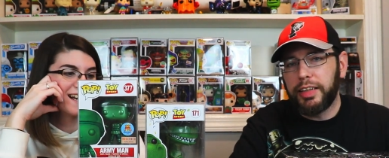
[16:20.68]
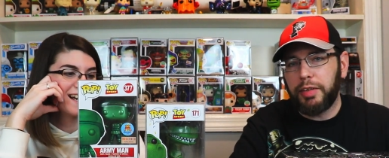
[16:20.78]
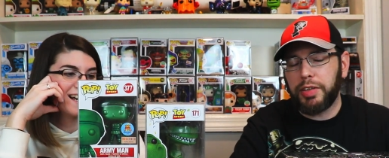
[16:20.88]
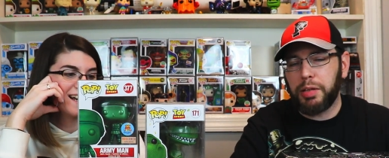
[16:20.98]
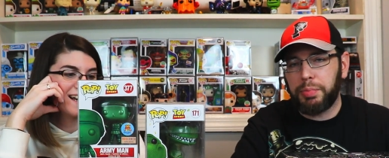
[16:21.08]
Speaker 1: that
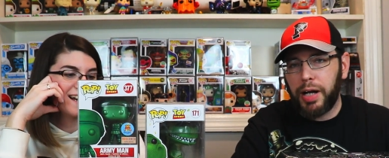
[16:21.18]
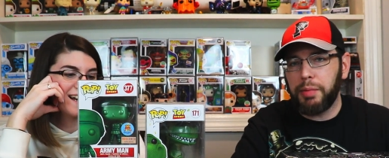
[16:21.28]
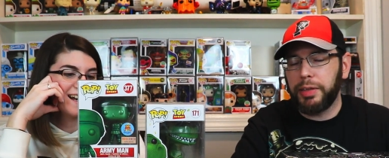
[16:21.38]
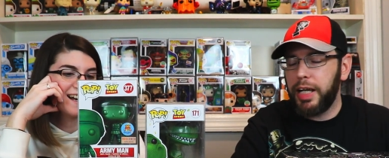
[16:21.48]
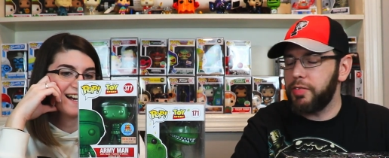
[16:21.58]
we could
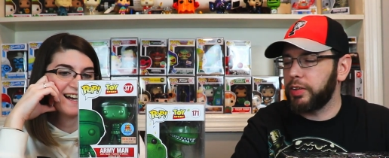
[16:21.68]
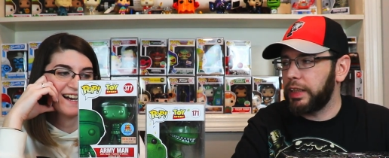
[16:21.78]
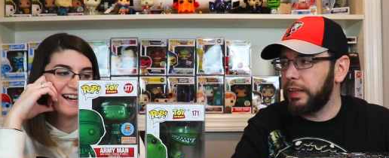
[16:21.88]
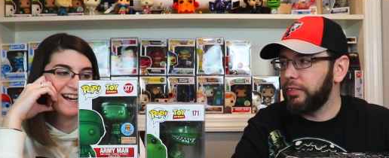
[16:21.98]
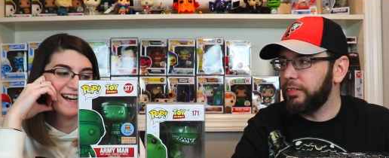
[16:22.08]
probably ever
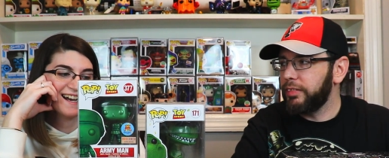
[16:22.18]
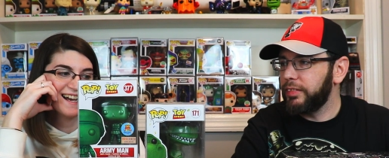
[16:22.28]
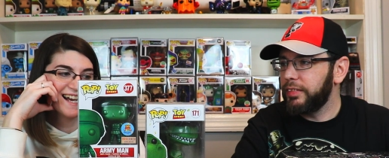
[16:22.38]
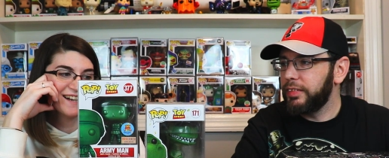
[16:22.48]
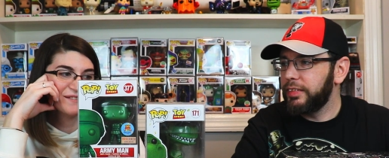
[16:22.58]
get.
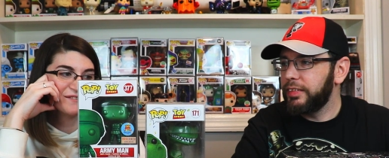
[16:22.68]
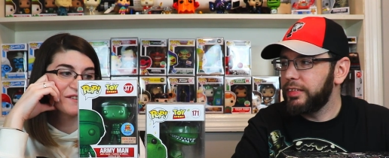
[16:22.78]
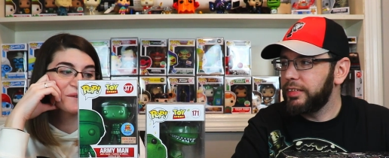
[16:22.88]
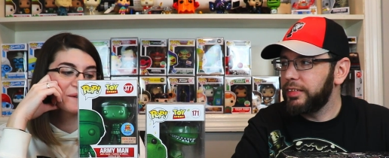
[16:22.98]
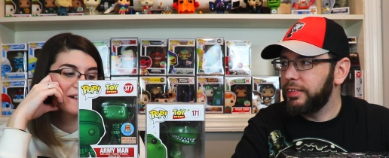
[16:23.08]

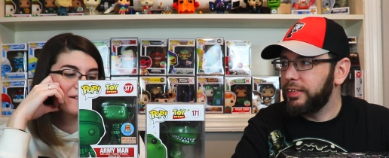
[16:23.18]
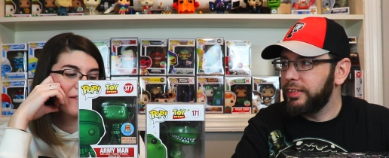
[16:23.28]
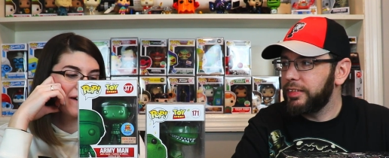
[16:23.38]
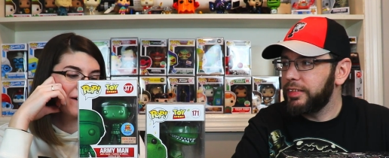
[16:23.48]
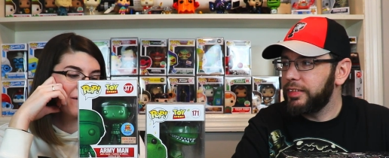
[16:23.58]
Speaker 2: For real
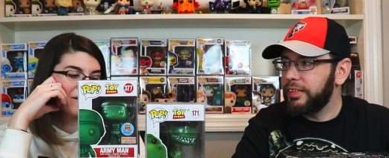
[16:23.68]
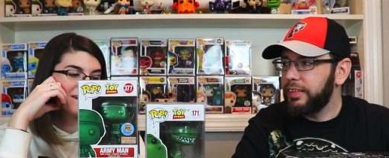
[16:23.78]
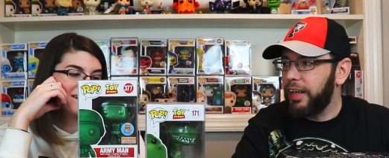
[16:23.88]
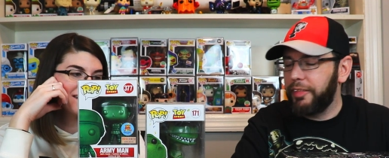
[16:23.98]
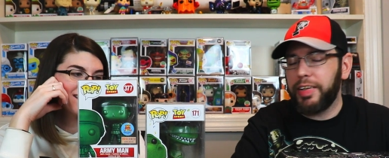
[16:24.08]
though.
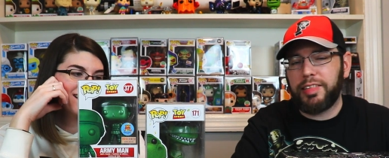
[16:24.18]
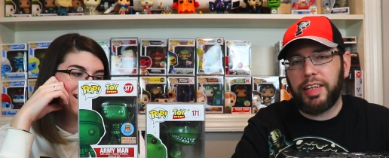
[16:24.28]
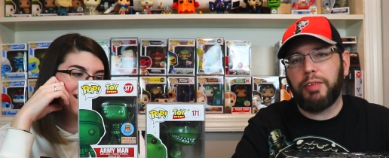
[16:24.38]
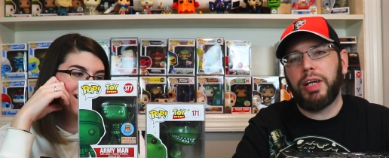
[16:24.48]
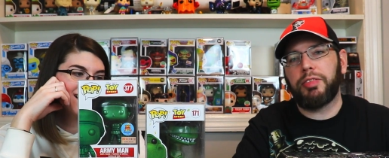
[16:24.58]
Speaker 1: I want to say
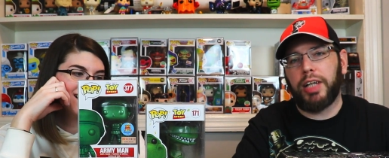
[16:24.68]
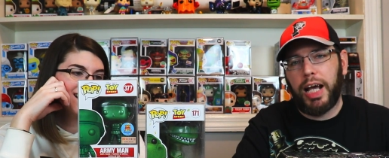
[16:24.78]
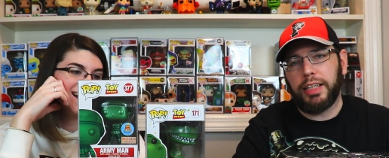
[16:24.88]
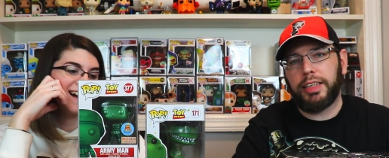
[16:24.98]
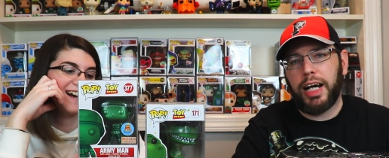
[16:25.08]
that we ever
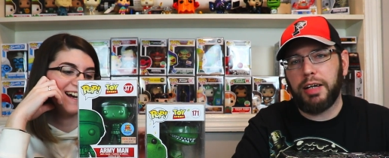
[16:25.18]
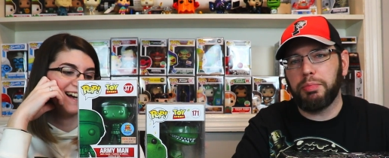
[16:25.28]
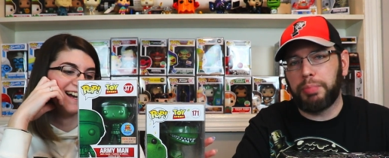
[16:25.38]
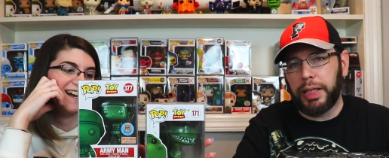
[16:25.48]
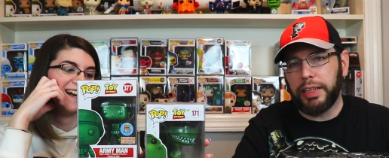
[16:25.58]
had
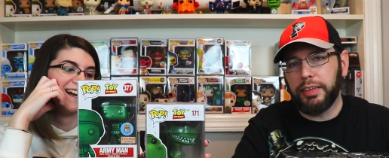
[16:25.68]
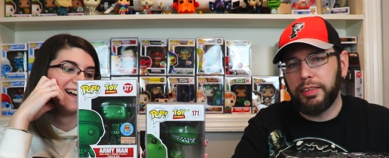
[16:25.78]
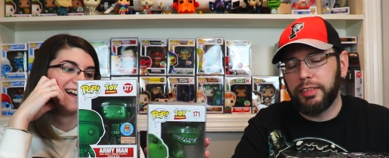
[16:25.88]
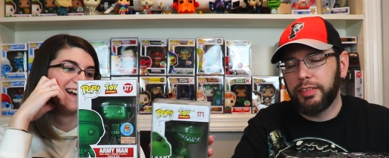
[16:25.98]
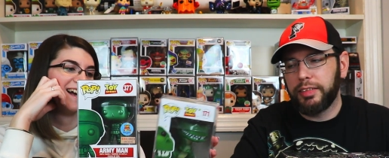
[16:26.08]
got, but
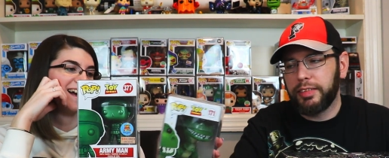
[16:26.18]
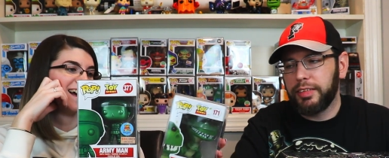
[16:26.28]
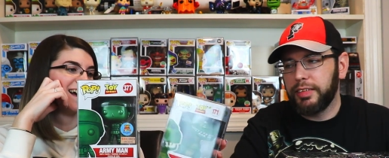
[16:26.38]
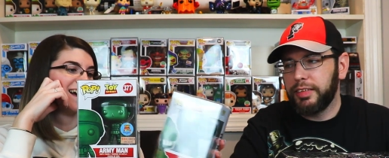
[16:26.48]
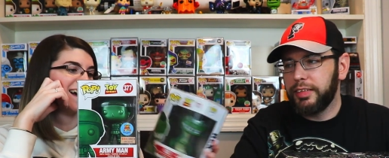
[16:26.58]

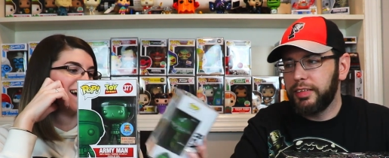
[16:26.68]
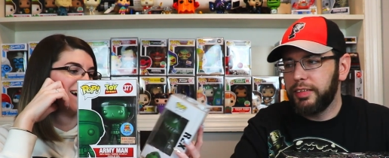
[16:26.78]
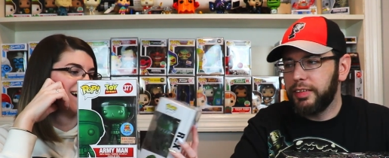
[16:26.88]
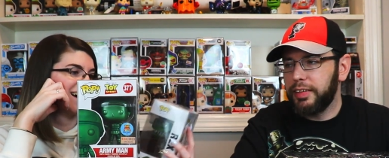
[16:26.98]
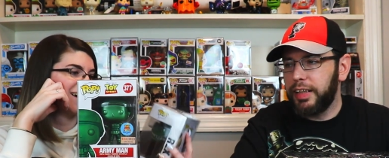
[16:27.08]

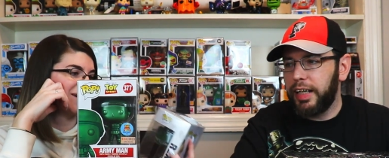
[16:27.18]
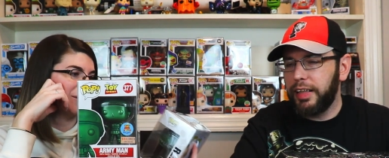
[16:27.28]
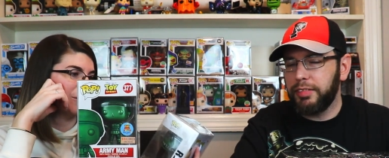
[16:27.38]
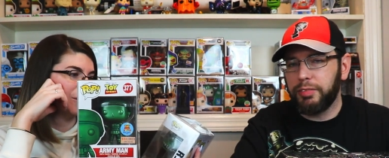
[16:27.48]
Speaker 2: uh,